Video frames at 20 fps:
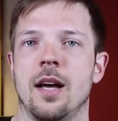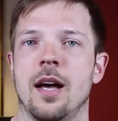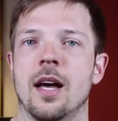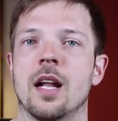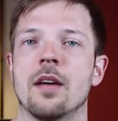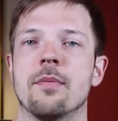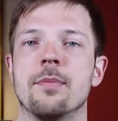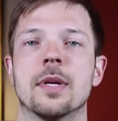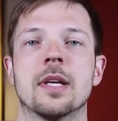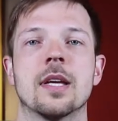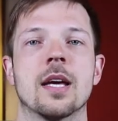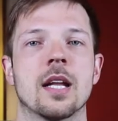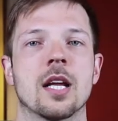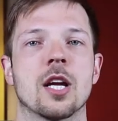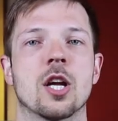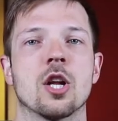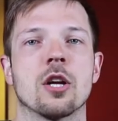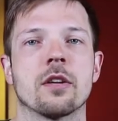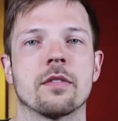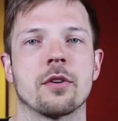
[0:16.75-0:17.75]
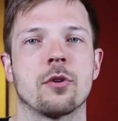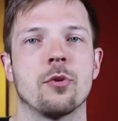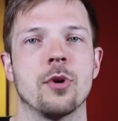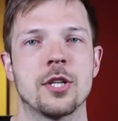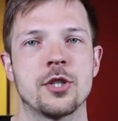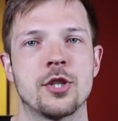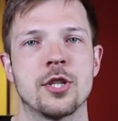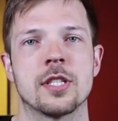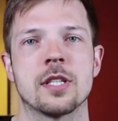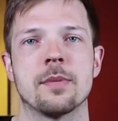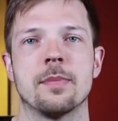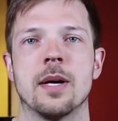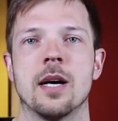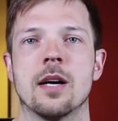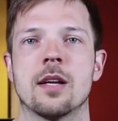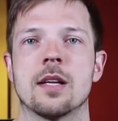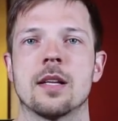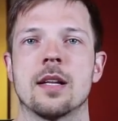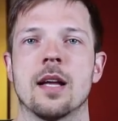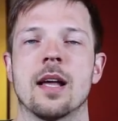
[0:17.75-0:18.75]
And I've been getting a lot of questions
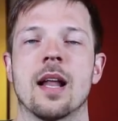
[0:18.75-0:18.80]
about it,